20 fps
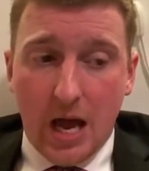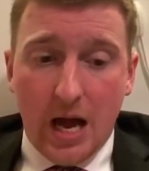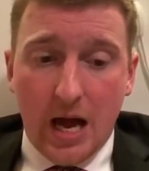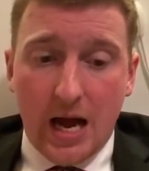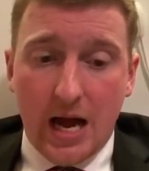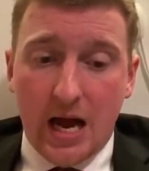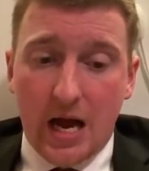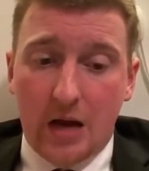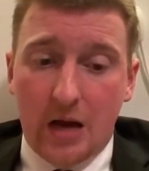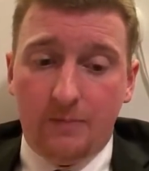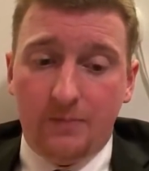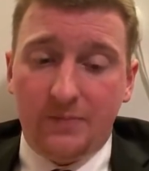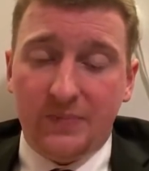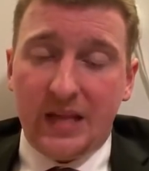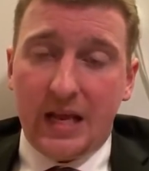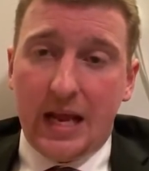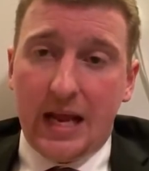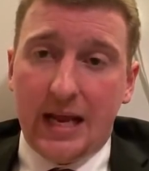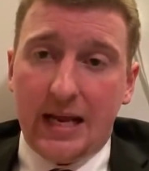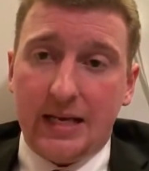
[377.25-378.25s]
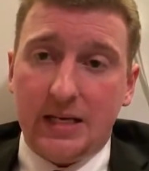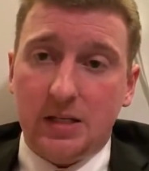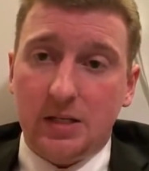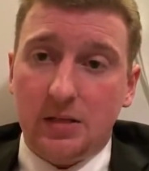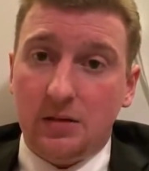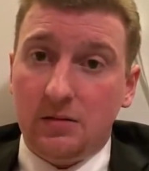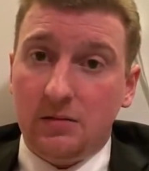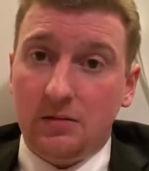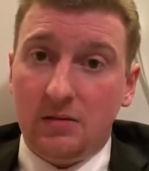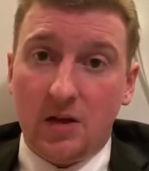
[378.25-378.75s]
Um, and
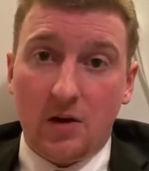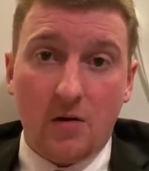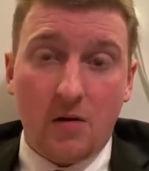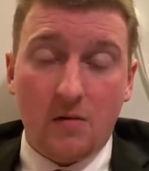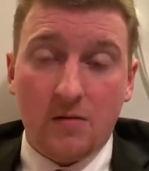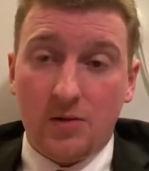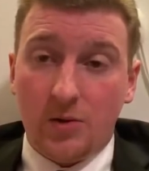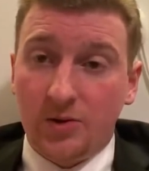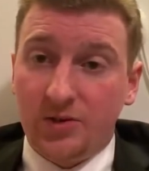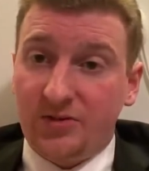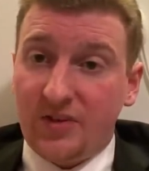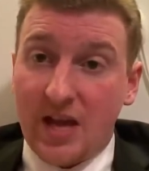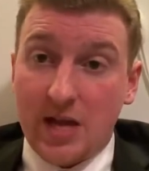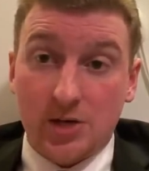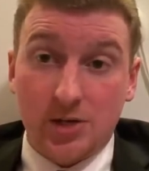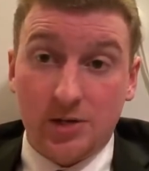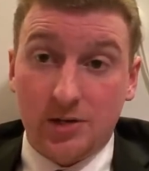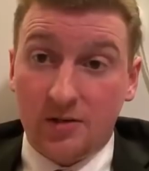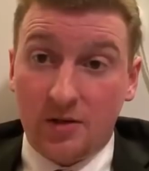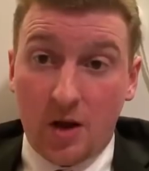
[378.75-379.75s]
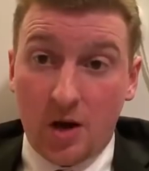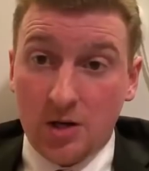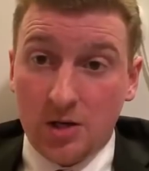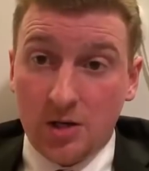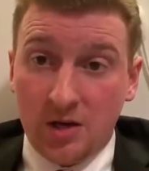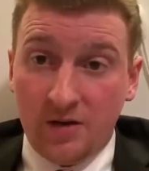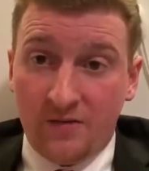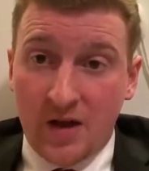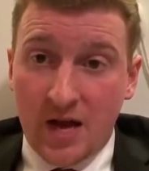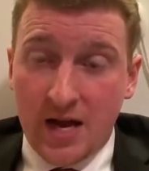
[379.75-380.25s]
there are those factions are
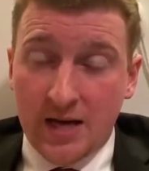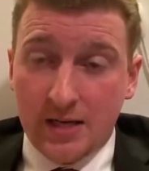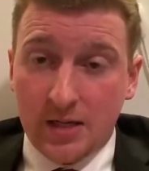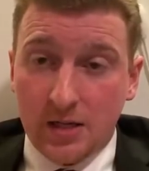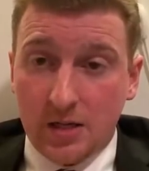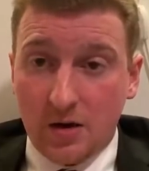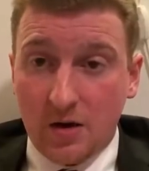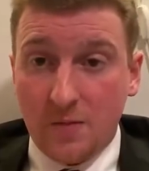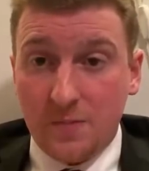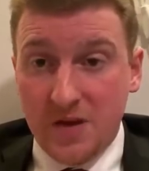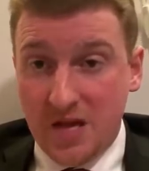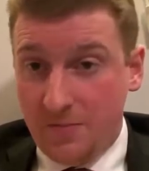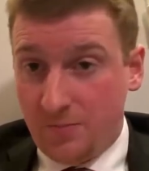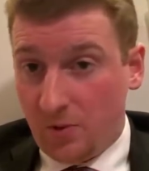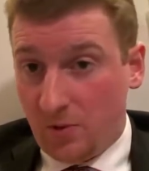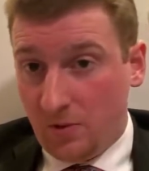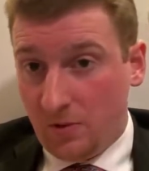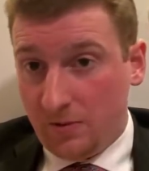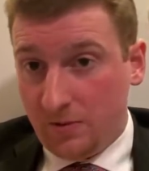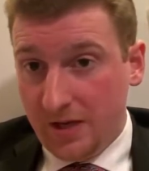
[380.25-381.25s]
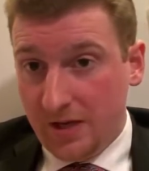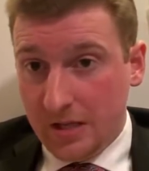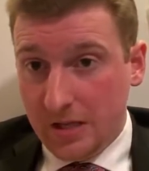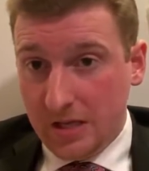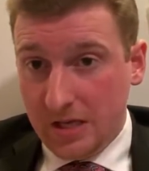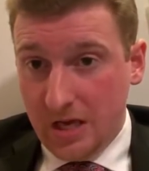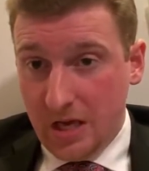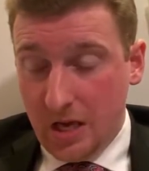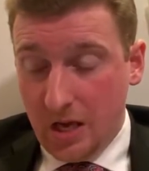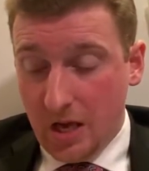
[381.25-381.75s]
largely divided. There are people in
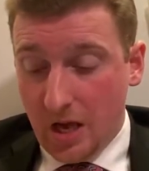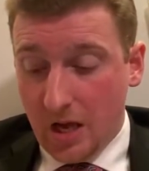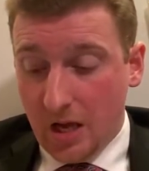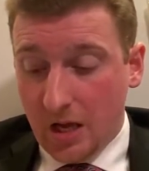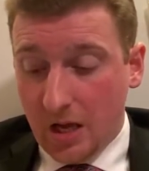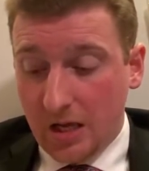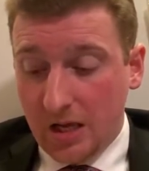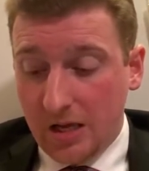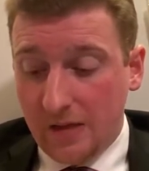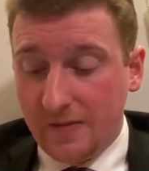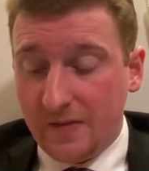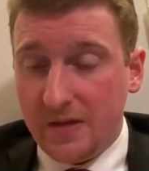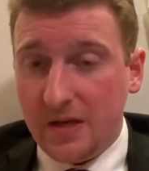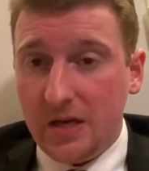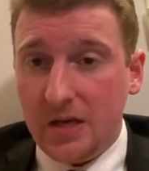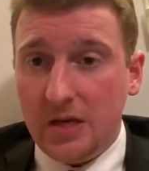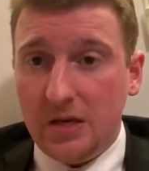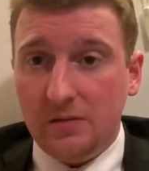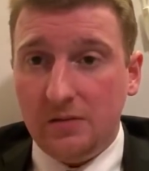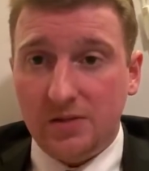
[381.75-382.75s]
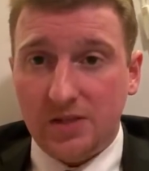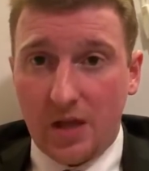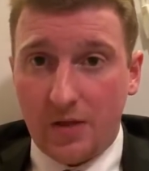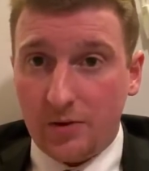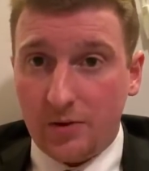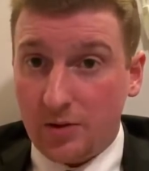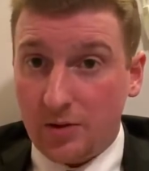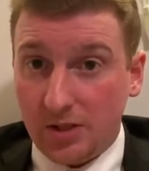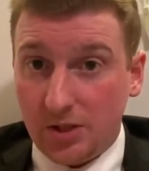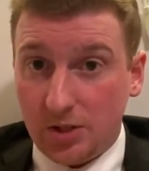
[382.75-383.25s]
the uh, in the
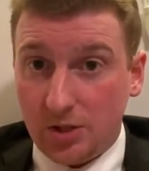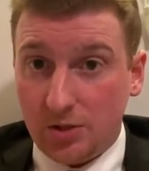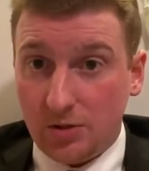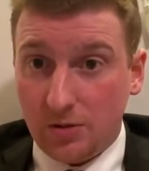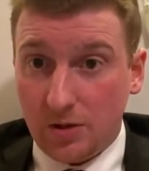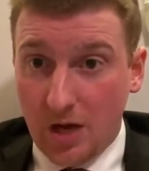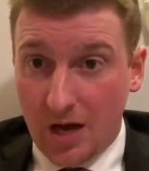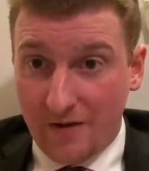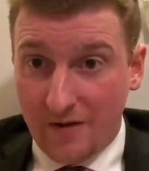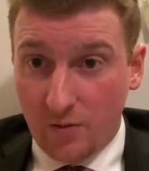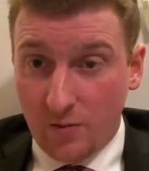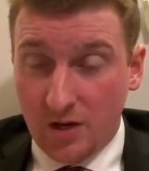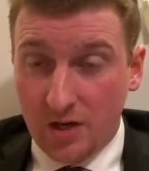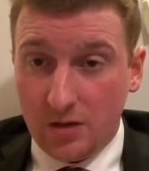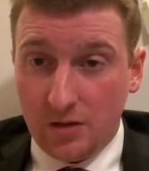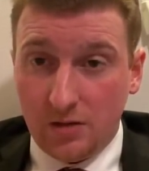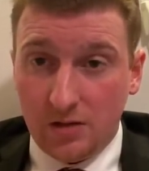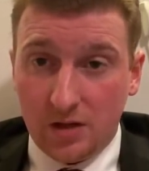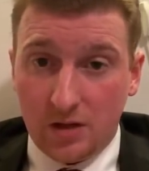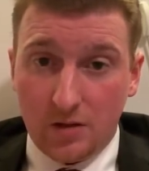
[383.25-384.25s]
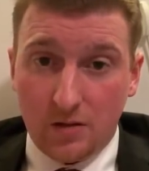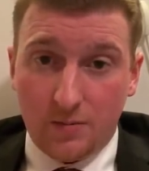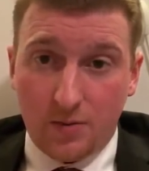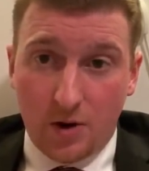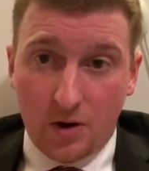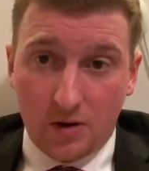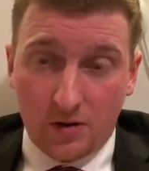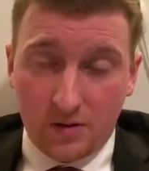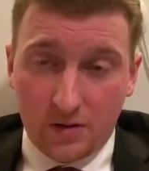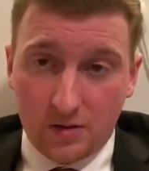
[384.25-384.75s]
Southern Transitional Government that are
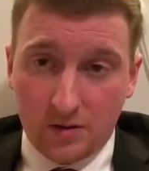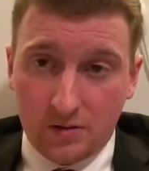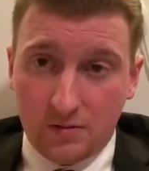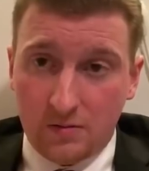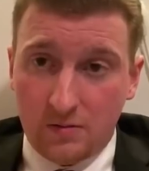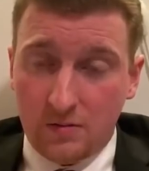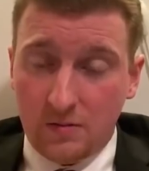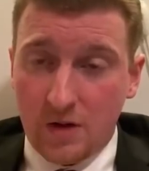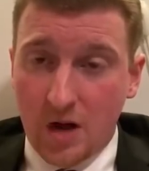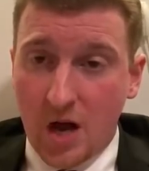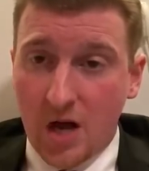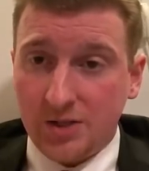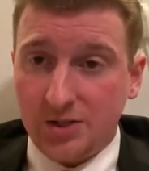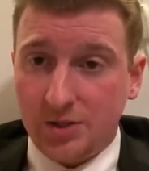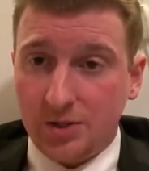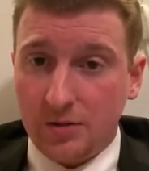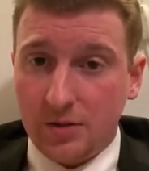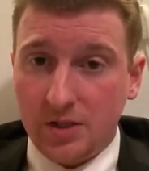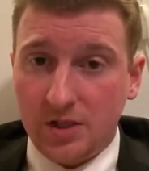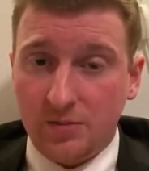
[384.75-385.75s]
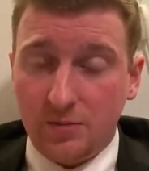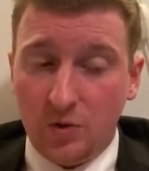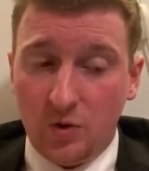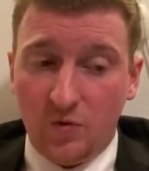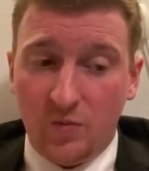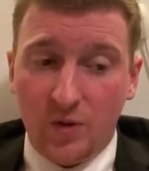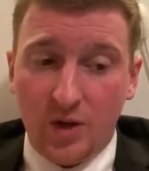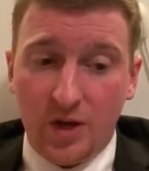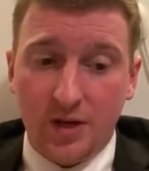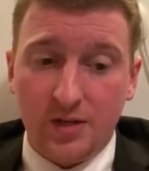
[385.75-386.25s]
part of the Nasserist
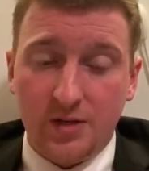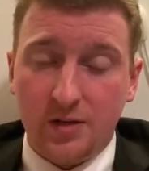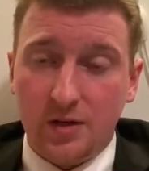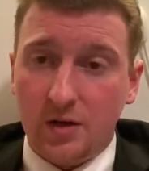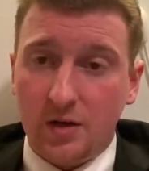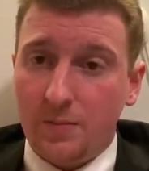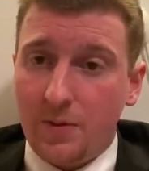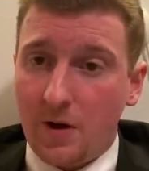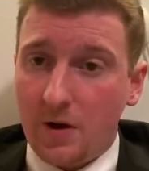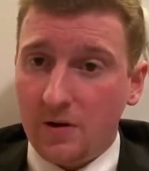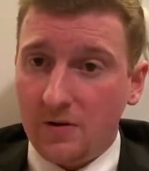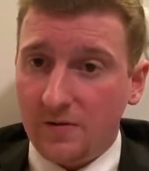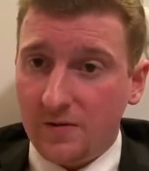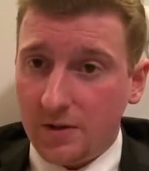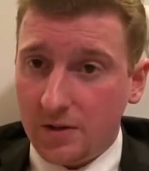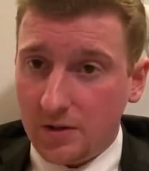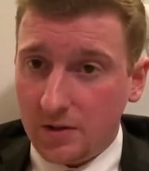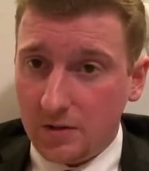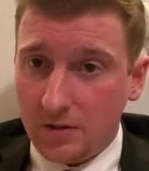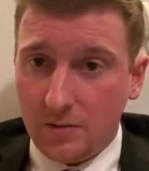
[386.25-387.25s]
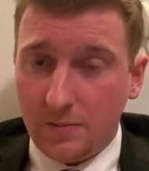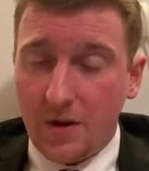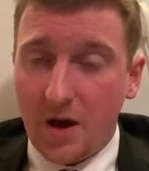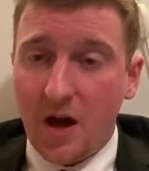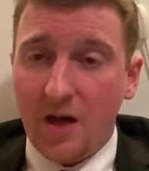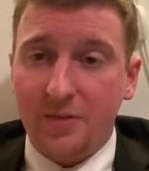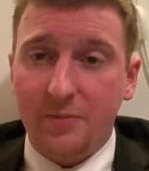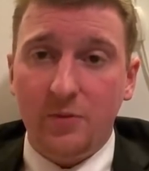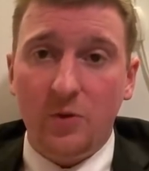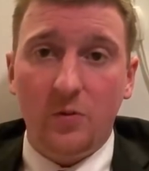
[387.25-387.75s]
movement, that are part of the the
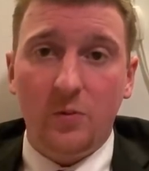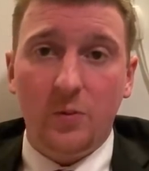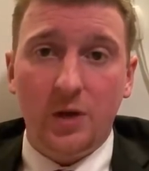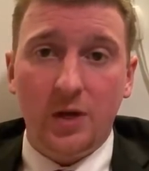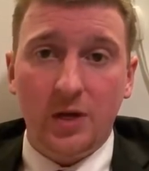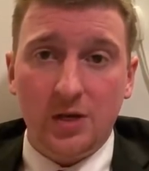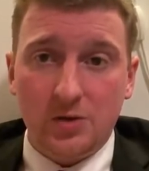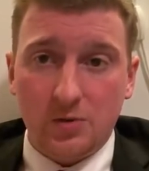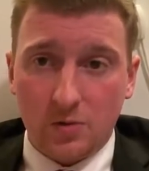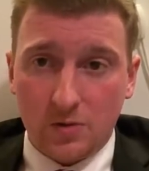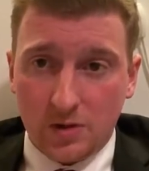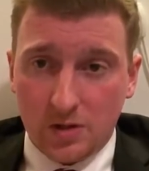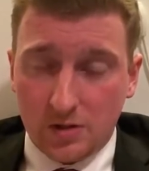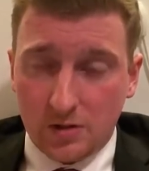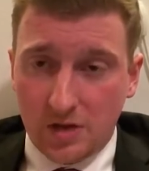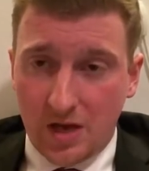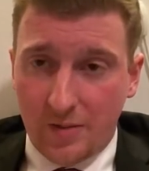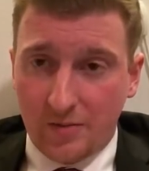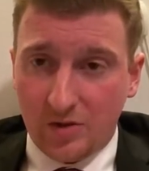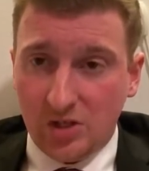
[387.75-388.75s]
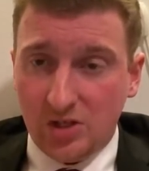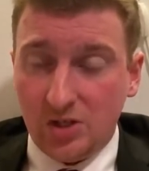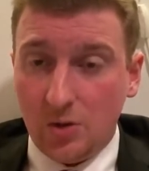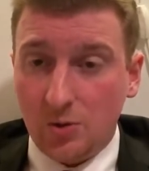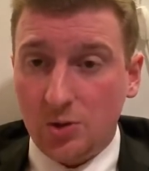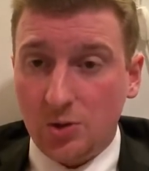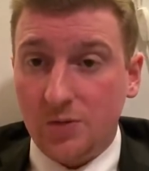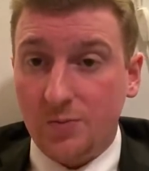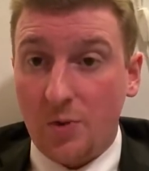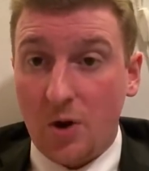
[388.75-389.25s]
Ba'ath movement or the Yemeni
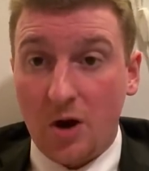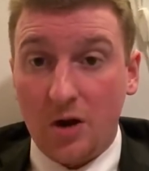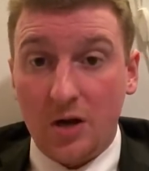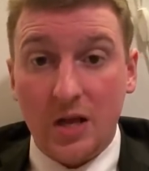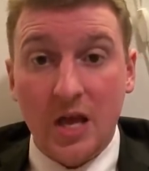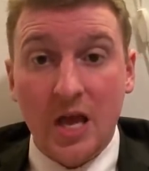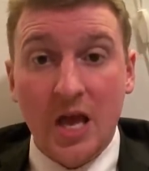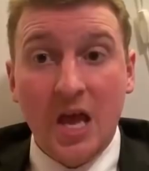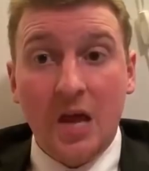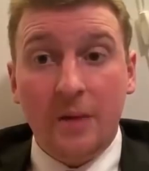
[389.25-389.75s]
Socialist Party.